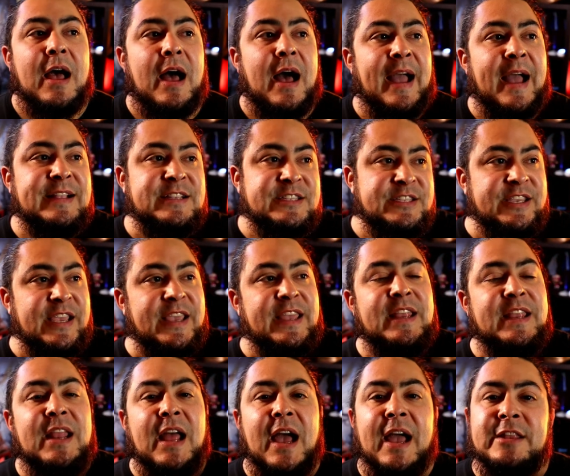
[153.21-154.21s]
i
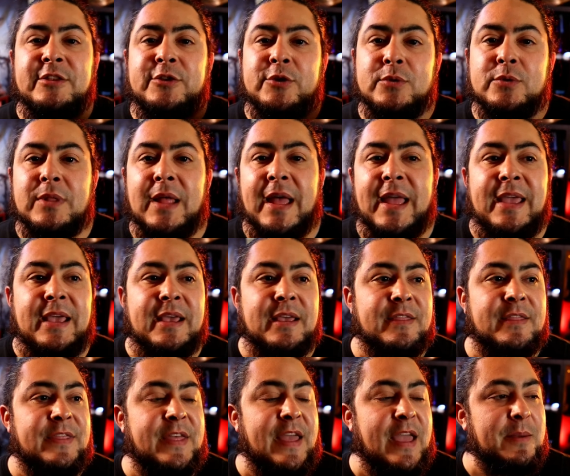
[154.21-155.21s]
did i do like
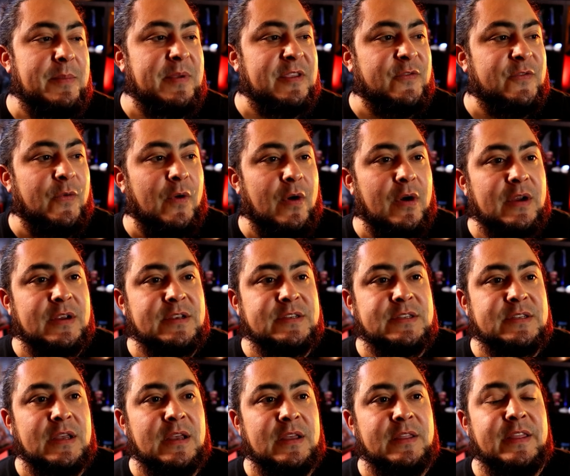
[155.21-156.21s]
them as far
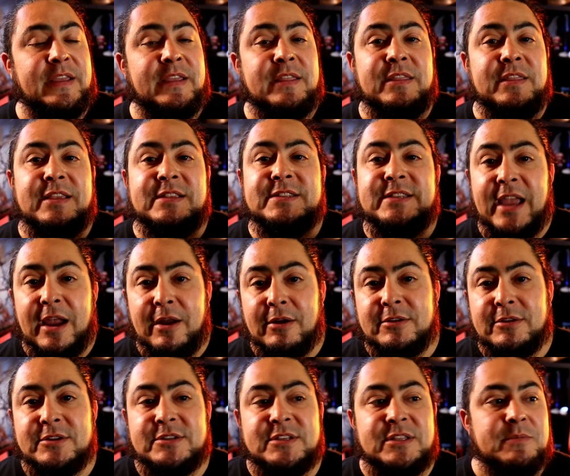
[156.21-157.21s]
as uh, the, these
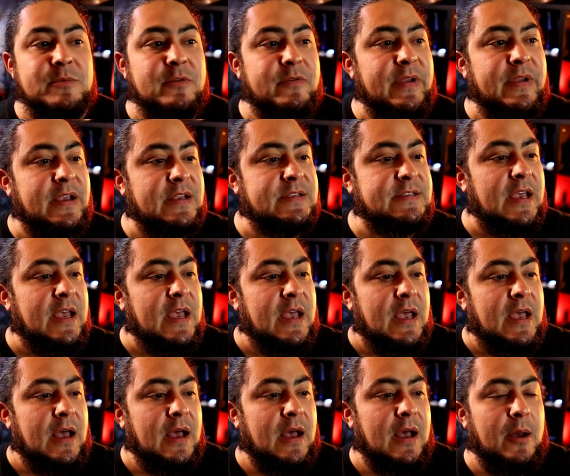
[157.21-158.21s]
characters in the movie because
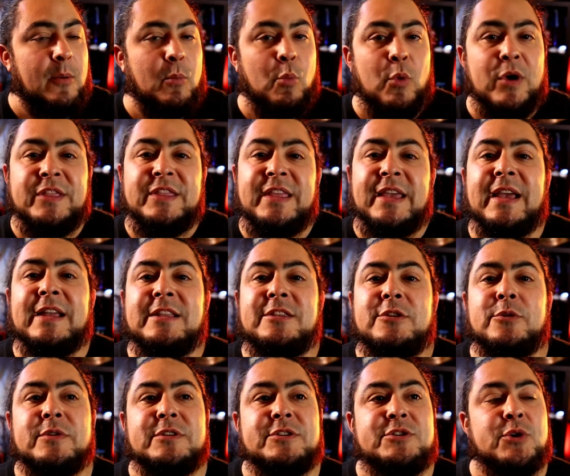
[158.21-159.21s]
um, one thing i
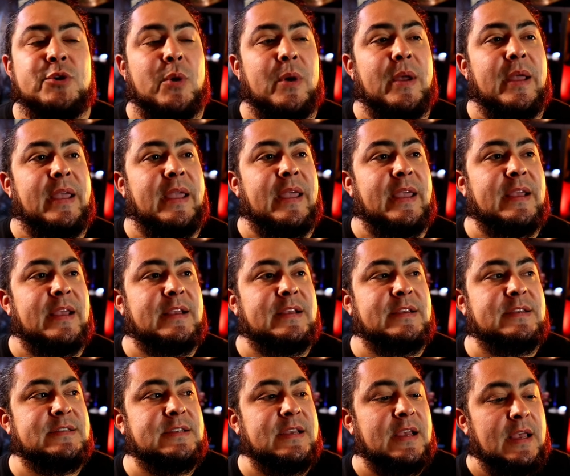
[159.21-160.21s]
do enjoy
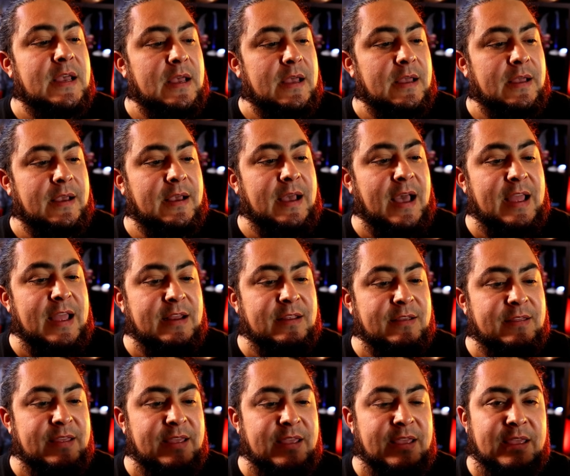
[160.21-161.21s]
is kind
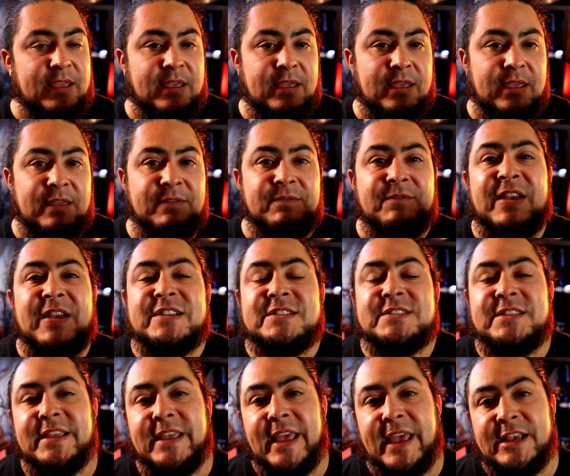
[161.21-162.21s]
of the
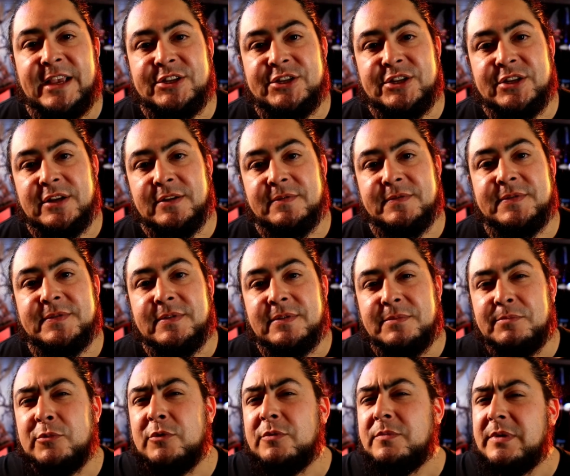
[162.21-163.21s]
investigation of
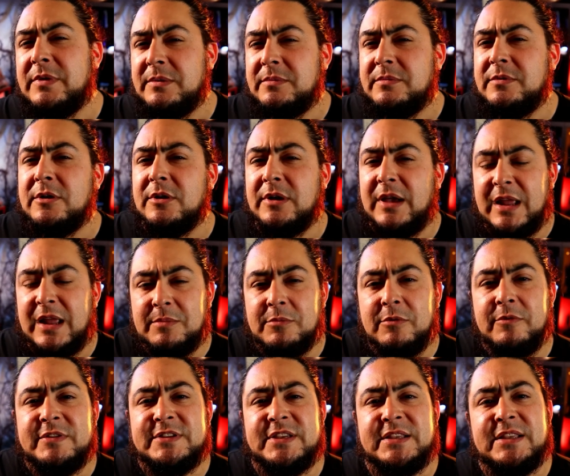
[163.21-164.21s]
eh, you know kind of
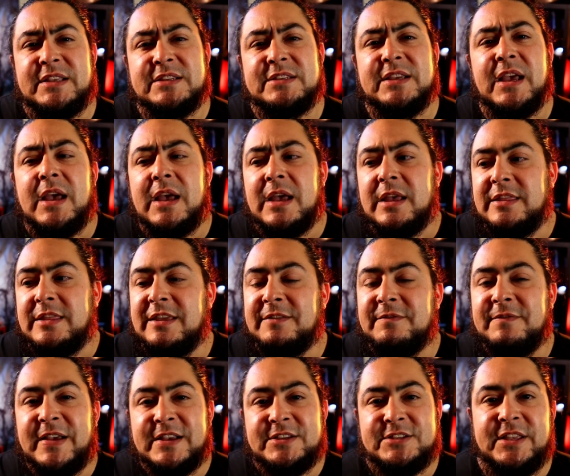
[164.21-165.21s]
movies like this the
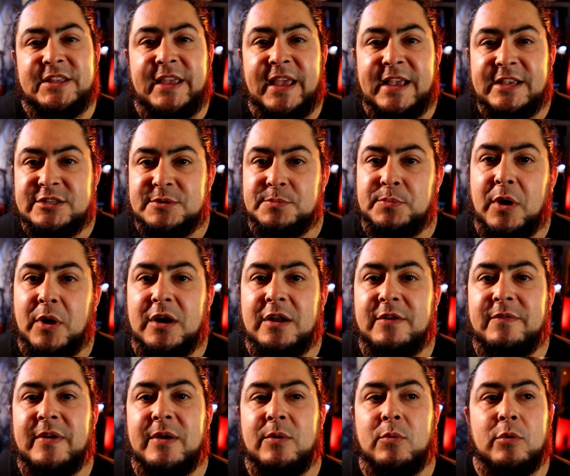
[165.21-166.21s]
investigation part
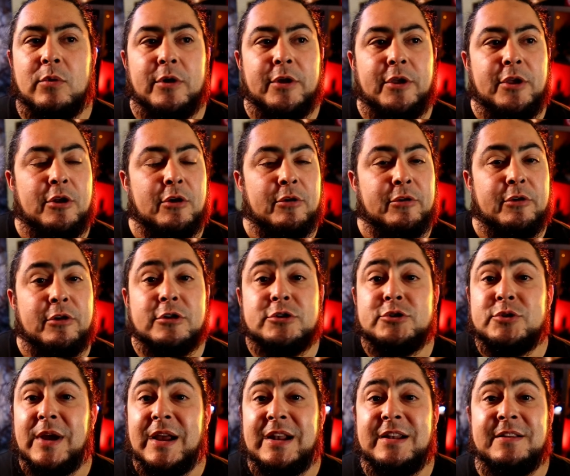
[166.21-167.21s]
of it where you know you're
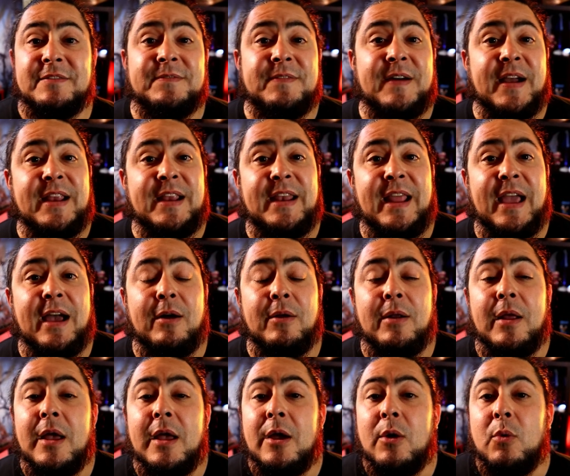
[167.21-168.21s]
trying to find out
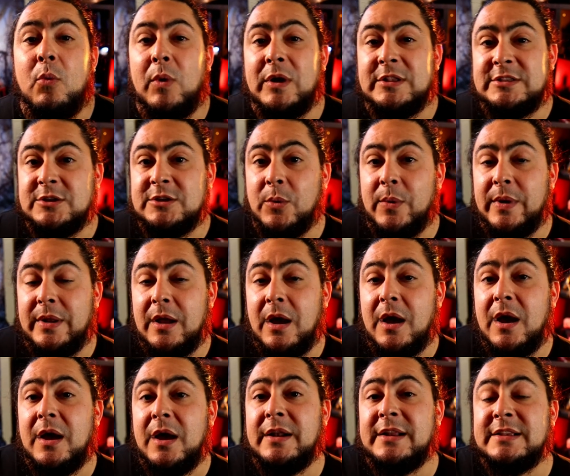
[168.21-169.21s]
what's going
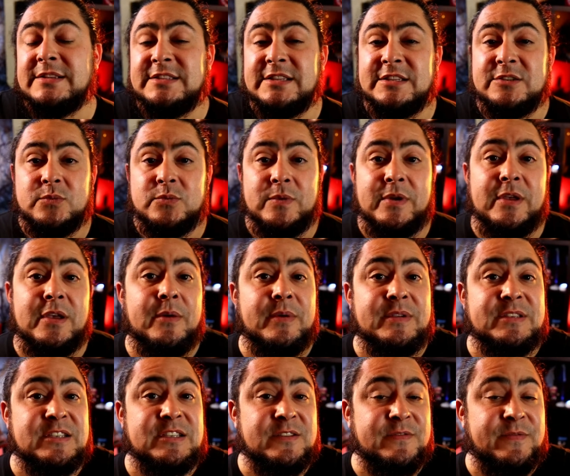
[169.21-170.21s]
on is this real
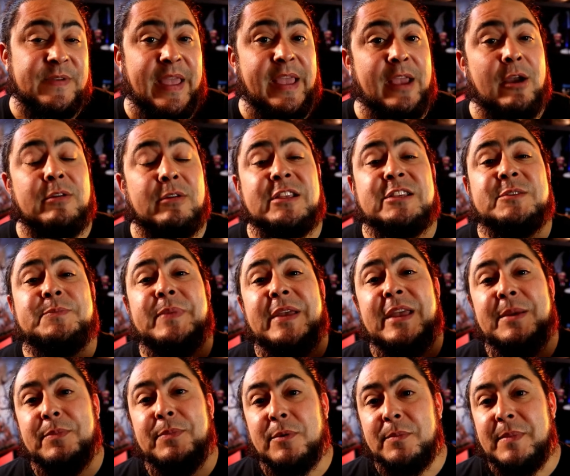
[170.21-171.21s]
is this fake are these
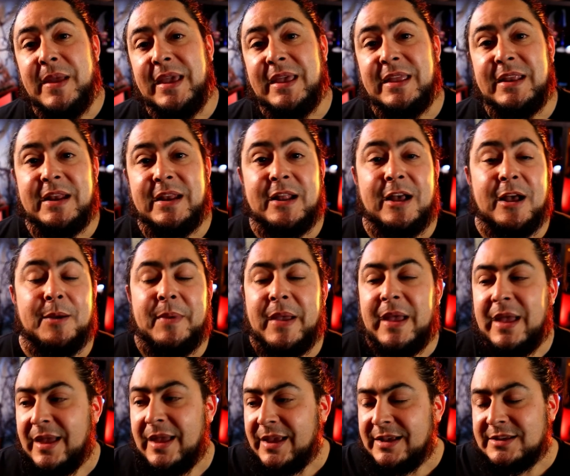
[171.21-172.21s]
people making it up
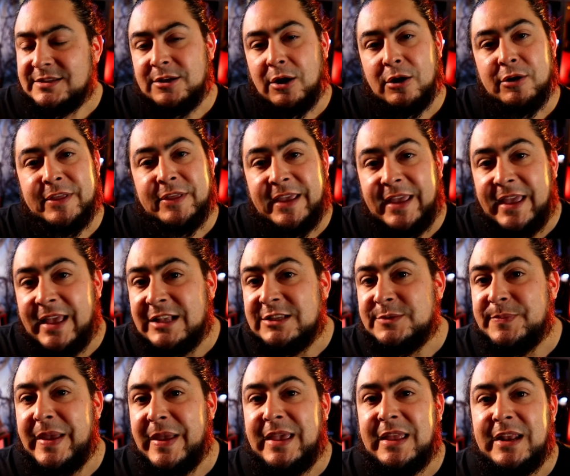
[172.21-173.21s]
is are the
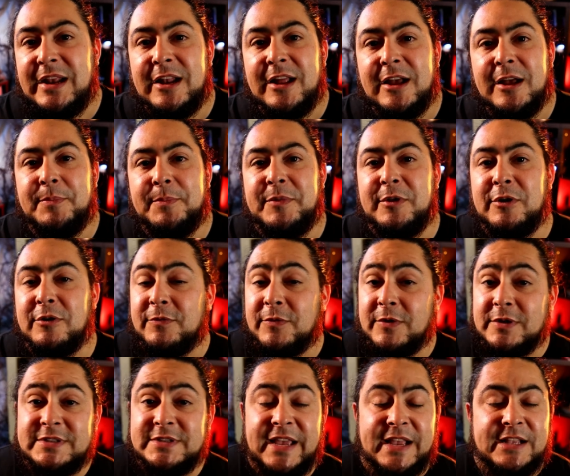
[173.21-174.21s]
kids making it up you know
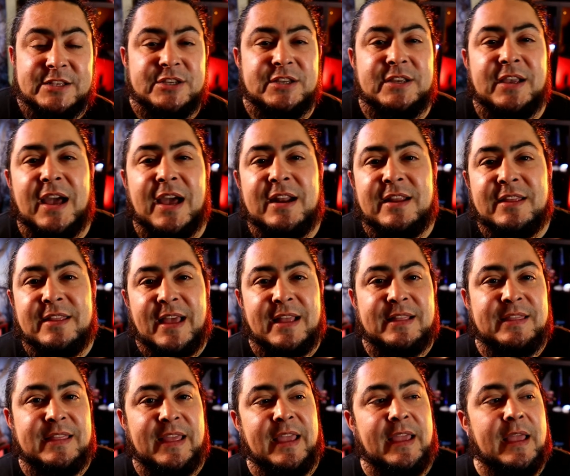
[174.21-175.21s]
for attention kind of
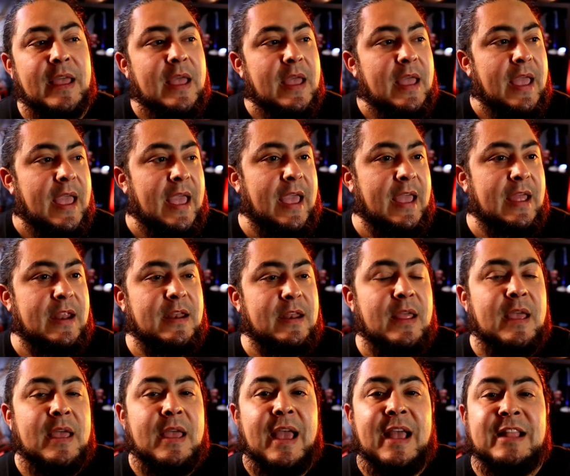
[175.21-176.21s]
that thing and
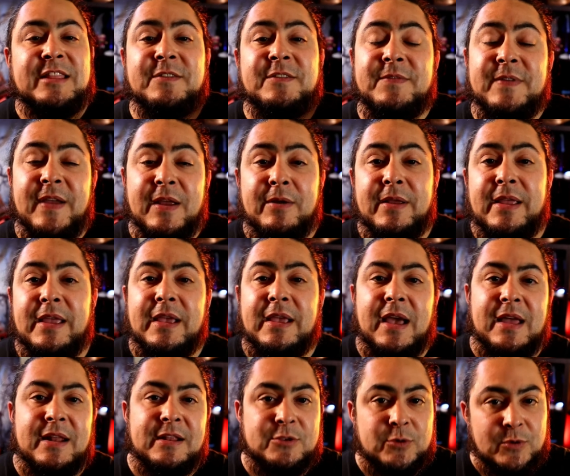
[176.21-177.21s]
at the very
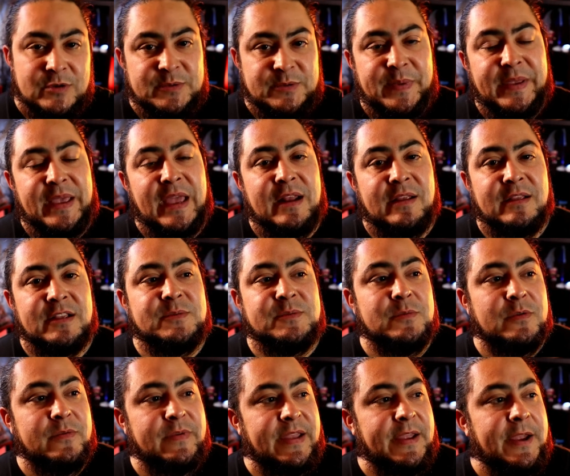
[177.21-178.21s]
kind of towards the beginning of this
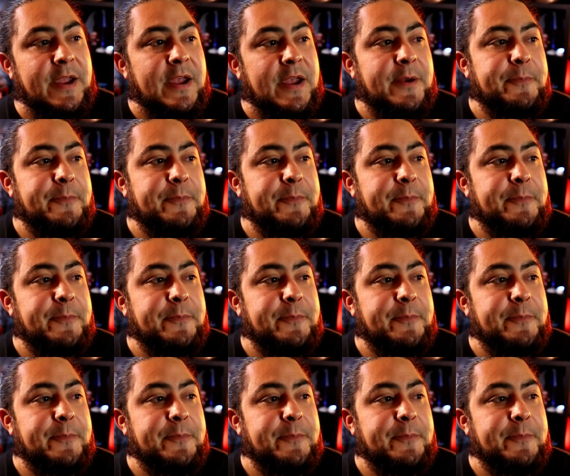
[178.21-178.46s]
movie